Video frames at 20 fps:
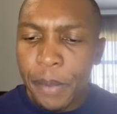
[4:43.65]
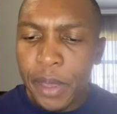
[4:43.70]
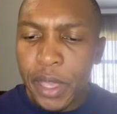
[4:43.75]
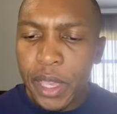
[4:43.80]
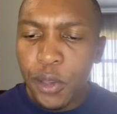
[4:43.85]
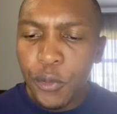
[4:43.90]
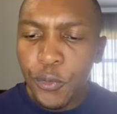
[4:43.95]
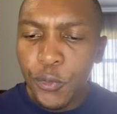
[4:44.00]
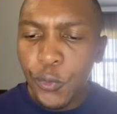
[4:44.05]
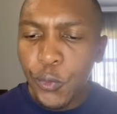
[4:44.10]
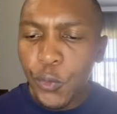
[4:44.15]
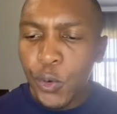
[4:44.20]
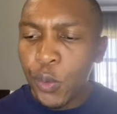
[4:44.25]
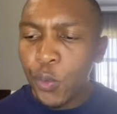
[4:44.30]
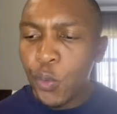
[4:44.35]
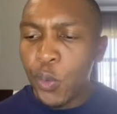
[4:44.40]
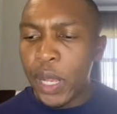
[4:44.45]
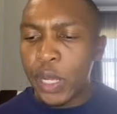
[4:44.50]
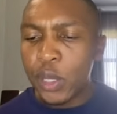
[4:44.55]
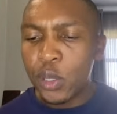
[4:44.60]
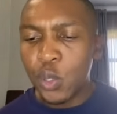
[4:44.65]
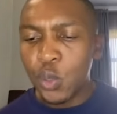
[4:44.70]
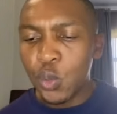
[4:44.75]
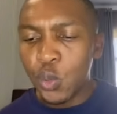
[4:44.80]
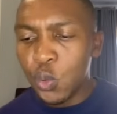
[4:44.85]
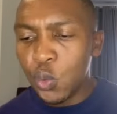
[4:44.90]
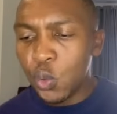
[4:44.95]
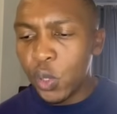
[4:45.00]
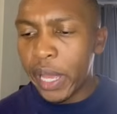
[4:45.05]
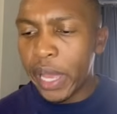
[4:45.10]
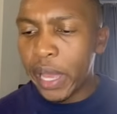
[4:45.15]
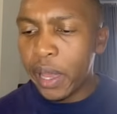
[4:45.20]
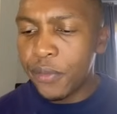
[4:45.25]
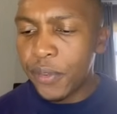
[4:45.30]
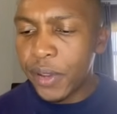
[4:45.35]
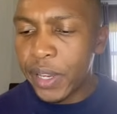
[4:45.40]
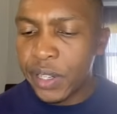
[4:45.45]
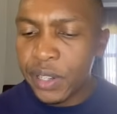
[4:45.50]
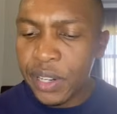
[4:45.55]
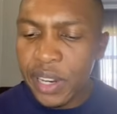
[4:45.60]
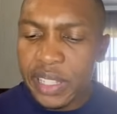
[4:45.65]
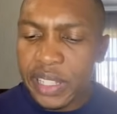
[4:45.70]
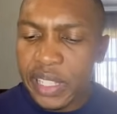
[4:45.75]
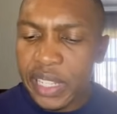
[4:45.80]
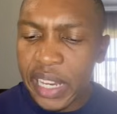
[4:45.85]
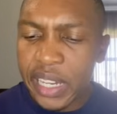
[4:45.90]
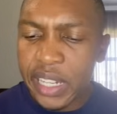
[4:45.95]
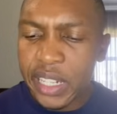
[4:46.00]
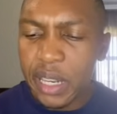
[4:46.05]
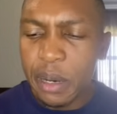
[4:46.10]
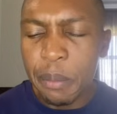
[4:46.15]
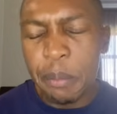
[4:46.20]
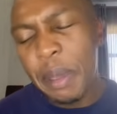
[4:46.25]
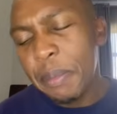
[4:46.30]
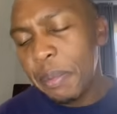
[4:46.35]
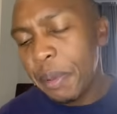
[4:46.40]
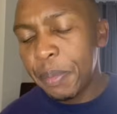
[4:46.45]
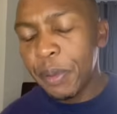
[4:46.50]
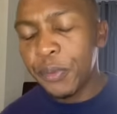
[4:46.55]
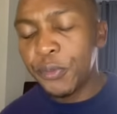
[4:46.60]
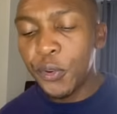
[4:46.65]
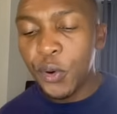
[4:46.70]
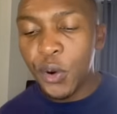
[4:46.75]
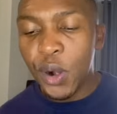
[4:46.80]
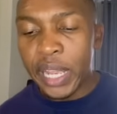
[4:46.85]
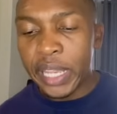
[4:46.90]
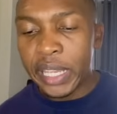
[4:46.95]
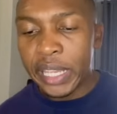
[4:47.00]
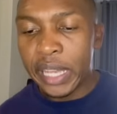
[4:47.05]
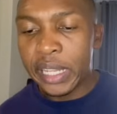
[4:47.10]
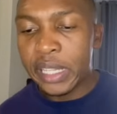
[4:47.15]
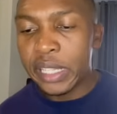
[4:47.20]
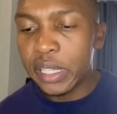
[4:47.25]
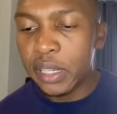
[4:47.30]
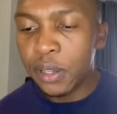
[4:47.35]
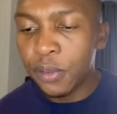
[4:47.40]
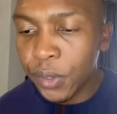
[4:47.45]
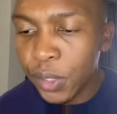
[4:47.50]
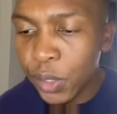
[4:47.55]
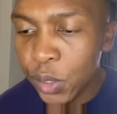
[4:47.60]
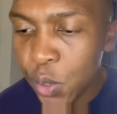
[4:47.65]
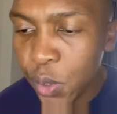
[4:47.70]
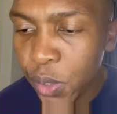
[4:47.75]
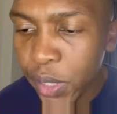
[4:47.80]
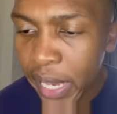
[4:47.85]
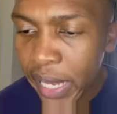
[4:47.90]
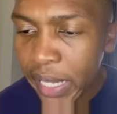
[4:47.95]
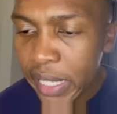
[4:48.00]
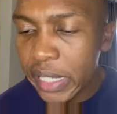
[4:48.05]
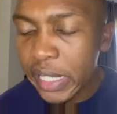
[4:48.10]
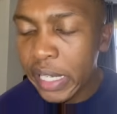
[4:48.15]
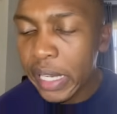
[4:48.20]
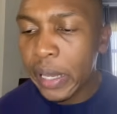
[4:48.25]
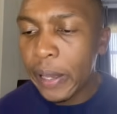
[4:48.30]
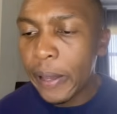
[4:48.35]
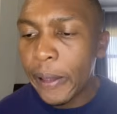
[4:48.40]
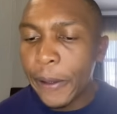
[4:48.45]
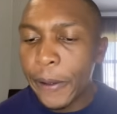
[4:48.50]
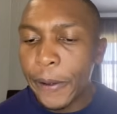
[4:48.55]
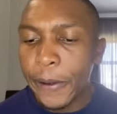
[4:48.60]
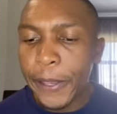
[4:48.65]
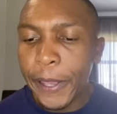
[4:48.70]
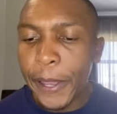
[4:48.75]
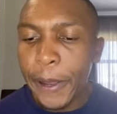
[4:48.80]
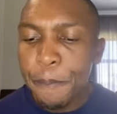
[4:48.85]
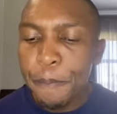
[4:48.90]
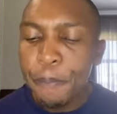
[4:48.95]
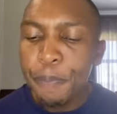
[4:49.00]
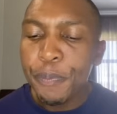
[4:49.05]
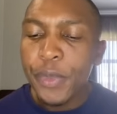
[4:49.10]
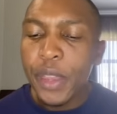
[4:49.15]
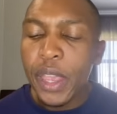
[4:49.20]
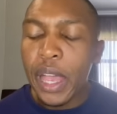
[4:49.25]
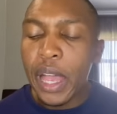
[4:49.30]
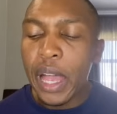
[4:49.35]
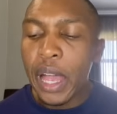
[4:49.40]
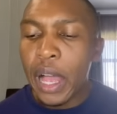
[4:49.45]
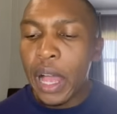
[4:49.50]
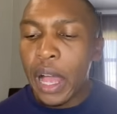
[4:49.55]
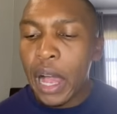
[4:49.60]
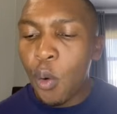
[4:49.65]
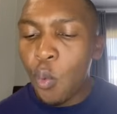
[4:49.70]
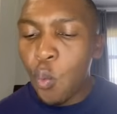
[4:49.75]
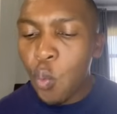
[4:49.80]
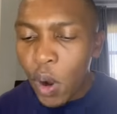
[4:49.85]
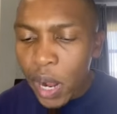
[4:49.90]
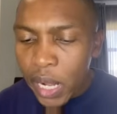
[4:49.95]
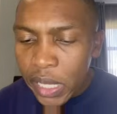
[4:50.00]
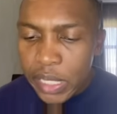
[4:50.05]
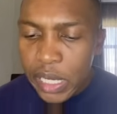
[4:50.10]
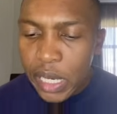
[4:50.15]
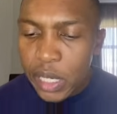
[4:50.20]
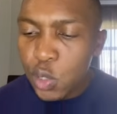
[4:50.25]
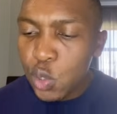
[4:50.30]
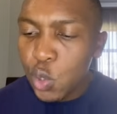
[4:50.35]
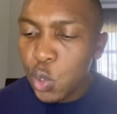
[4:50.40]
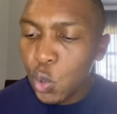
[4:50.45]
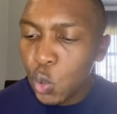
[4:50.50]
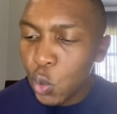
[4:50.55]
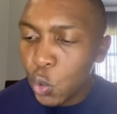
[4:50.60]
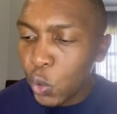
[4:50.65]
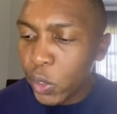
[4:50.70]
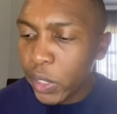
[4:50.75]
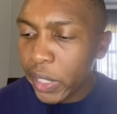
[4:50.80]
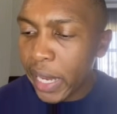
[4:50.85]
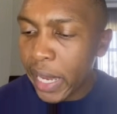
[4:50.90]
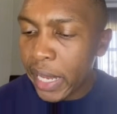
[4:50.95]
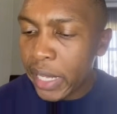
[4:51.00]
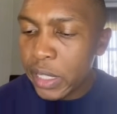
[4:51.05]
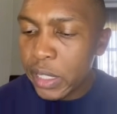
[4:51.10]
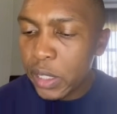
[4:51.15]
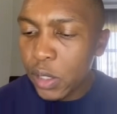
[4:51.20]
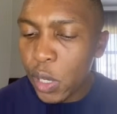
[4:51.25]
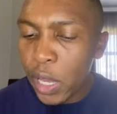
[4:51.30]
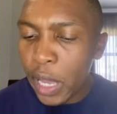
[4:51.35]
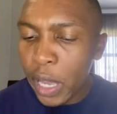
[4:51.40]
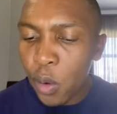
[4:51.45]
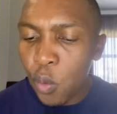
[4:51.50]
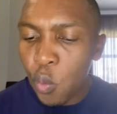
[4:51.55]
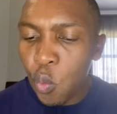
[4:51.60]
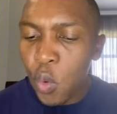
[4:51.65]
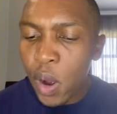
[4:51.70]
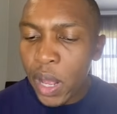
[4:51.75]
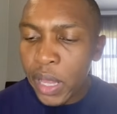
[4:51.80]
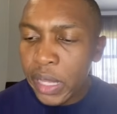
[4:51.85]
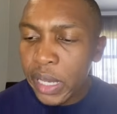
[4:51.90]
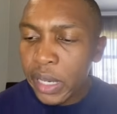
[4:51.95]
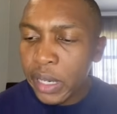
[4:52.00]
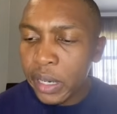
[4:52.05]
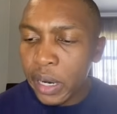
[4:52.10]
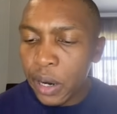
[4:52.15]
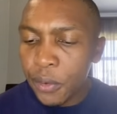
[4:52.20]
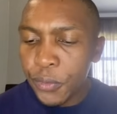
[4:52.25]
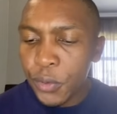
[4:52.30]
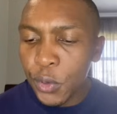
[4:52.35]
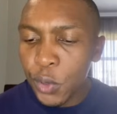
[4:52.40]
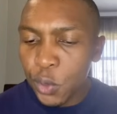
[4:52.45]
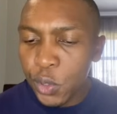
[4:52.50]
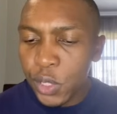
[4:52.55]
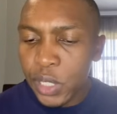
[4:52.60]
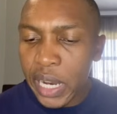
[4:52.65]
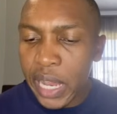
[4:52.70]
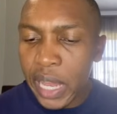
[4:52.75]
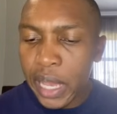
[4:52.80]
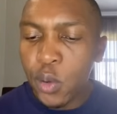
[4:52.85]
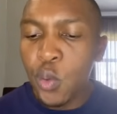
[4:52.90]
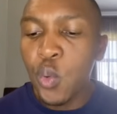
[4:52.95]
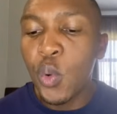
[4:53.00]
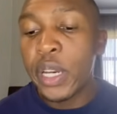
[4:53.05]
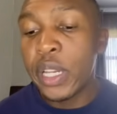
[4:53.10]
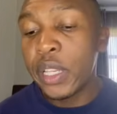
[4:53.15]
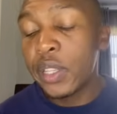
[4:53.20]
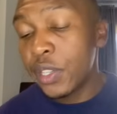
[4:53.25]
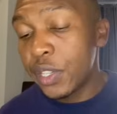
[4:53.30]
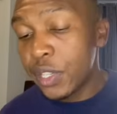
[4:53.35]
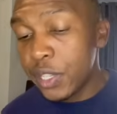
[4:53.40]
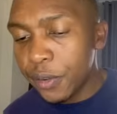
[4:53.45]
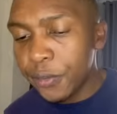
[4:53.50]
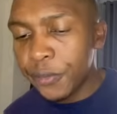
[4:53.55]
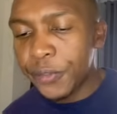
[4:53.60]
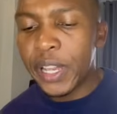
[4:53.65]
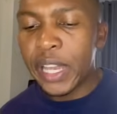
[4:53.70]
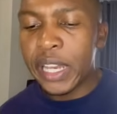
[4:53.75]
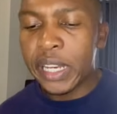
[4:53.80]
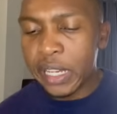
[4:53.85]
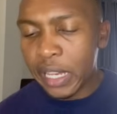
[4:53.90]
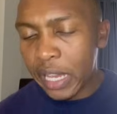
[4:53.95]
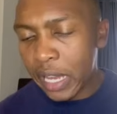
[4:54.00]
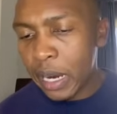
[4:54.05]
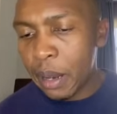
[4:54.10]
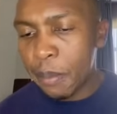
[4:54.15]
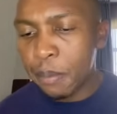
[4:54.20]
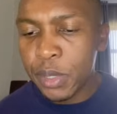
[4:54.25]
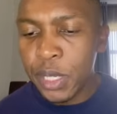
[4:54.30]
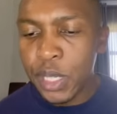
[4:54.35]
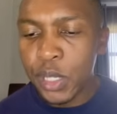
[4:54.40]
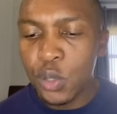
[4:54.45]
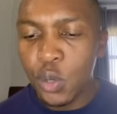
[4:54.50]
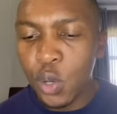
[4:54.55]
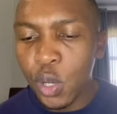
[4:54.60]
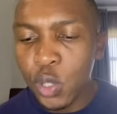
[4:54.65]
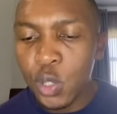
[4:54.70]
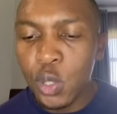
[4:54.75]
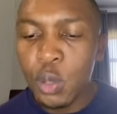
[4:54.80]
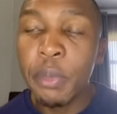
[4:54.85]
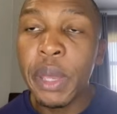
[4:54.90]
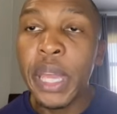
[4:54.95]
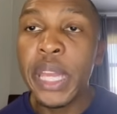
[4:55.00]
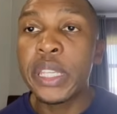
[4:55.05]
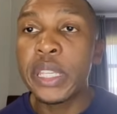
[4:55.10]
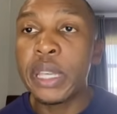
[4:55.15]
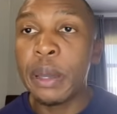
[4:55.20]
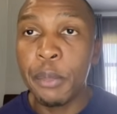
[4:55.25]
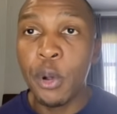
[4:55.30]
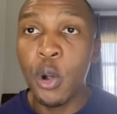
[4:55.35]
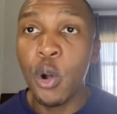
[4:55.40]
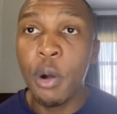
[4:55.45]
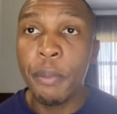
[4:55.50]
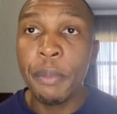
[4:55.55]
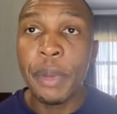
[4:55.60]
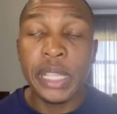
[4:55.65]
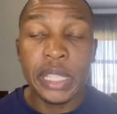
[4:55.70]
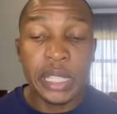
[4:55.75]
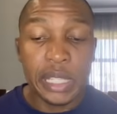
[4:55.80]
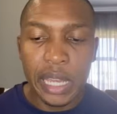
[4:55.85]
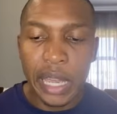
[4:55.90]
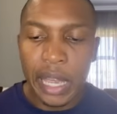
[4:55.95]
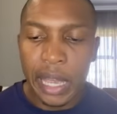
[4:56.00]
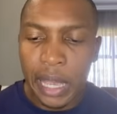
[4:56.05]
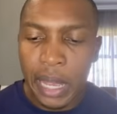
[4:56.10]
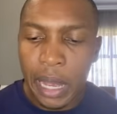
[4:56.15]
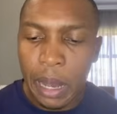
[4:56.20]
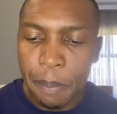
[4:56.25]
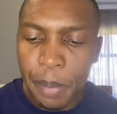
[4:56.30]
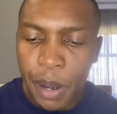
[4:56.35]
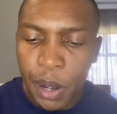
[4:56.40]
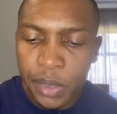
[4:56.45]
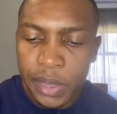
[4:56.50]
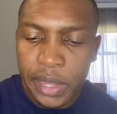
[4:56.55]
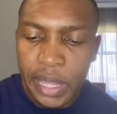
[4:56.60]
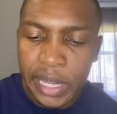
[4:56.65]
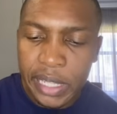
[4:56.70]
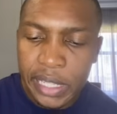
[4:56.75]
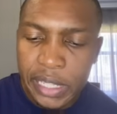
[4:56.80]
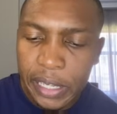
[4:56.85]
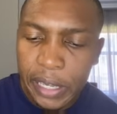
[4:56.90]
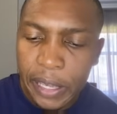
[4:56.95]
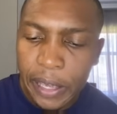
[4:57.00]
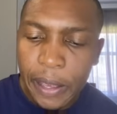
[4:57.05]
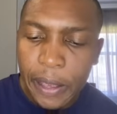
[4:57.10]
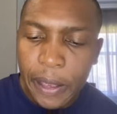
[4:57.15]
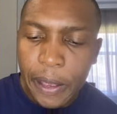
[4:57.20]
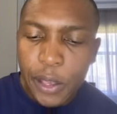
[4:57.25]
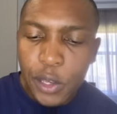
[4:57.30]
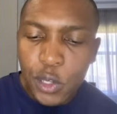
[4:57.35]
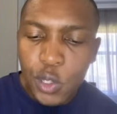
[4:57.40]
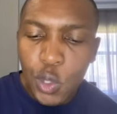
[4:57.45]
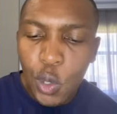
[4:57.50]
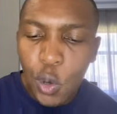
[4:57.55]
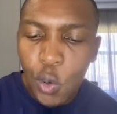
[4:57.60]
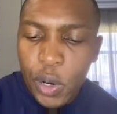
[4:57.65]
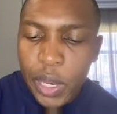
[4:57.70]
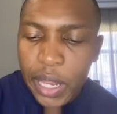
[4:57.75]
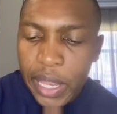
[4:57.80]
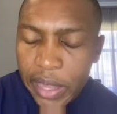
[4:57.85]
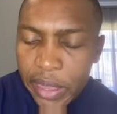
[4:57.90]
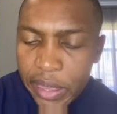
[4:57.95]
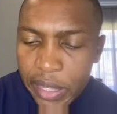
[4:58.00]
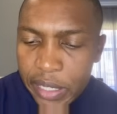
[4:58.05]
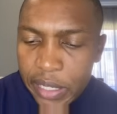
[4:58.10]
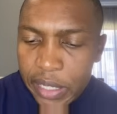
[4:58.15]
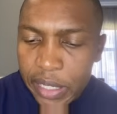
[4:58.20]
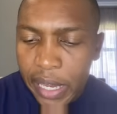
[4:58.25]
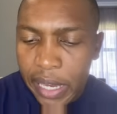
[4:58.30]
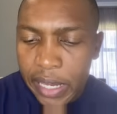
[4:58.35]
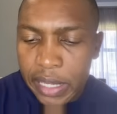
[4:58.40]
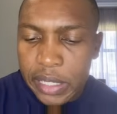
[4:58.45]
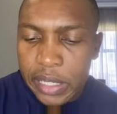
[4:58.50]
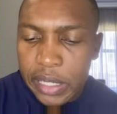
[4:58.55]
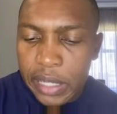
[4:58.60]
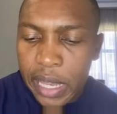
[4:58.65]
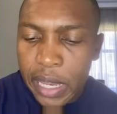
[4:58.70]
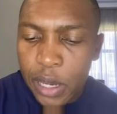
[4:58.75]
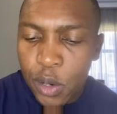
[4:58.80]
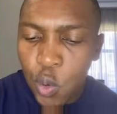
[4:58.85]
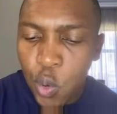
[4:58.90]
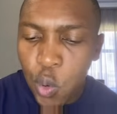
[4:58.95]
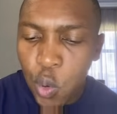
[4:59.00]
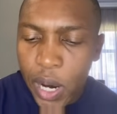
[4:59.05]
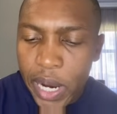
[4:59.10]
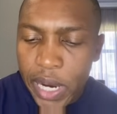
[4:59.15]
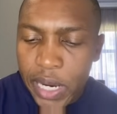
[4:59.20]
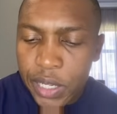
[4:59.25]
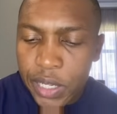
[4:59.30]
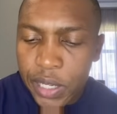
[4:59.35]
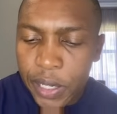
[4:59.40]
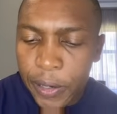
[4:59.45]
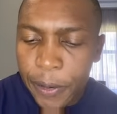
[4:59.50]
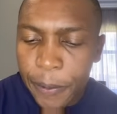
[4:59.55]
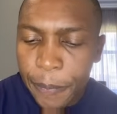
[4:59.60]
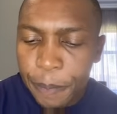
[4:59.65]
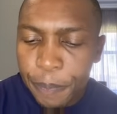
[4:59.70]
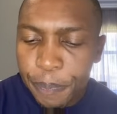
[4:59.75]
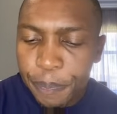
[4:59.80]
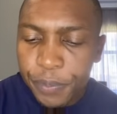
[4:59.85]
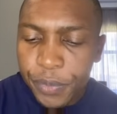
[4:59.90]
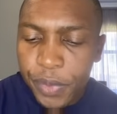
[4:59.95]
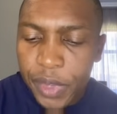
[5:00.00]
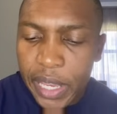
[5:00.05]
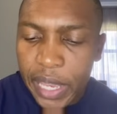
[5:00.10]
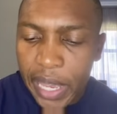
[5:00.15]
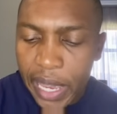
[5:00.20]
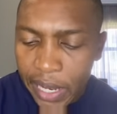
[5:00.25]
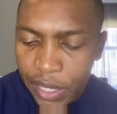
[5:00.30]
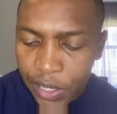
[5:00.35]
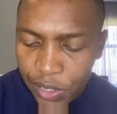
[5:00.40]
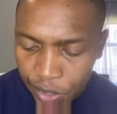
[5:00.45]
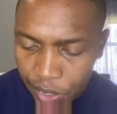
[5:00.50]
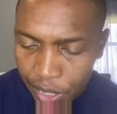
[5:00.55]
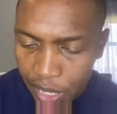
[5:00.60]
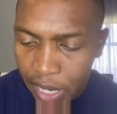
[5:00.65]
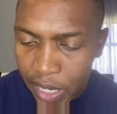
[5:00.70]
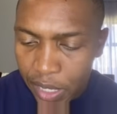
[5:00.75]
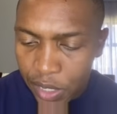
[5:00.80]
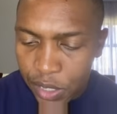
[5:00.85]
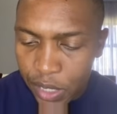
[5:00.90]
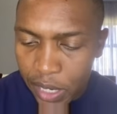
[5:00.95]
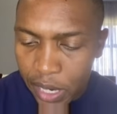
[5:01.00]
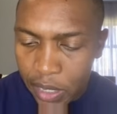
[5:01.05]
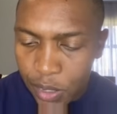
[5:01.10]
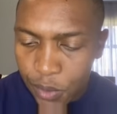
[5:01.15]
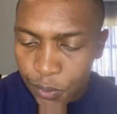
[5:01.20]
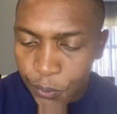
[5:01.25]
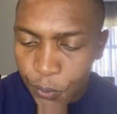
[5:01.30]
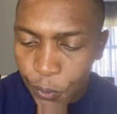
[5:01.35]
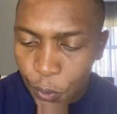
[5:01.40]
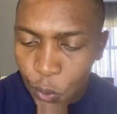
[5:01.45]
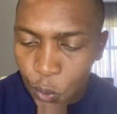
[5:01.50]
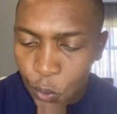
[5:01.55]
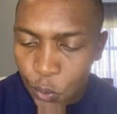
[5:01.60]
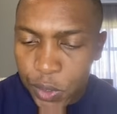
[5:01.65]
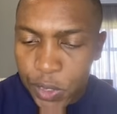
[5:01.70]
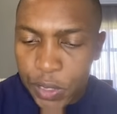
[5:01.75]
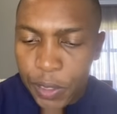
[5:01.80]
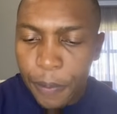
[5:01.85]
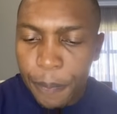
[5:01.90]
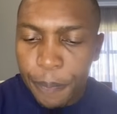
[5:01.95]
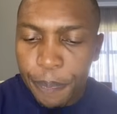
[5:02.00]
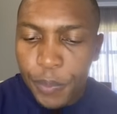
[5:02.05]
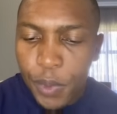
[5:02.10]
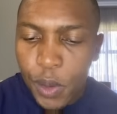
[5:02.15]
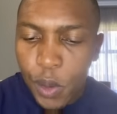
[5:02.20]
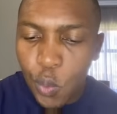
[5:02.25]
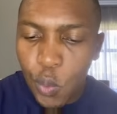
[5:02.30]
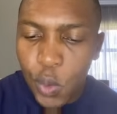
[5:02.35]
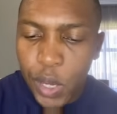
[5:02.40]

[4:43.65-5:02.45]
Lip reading: If we were to have a translation, maybe before I get even to that, okay, I want us to look at what the graph looks like when it's shifted, and I'm just going to make some comments about that. So in this case, the equation can change as follows. We